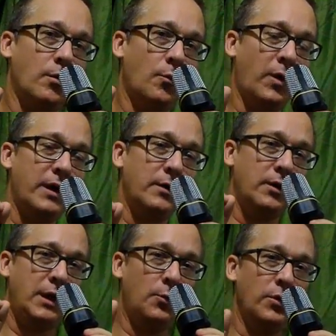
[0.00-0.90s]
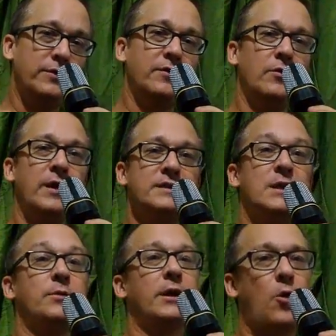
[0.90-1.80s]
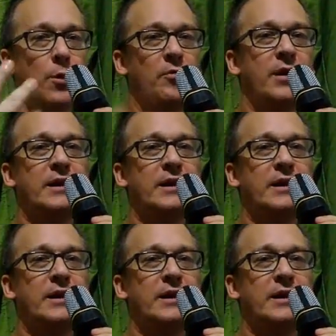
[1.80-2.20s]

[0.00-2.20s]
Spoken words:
what he would do is he would incorporate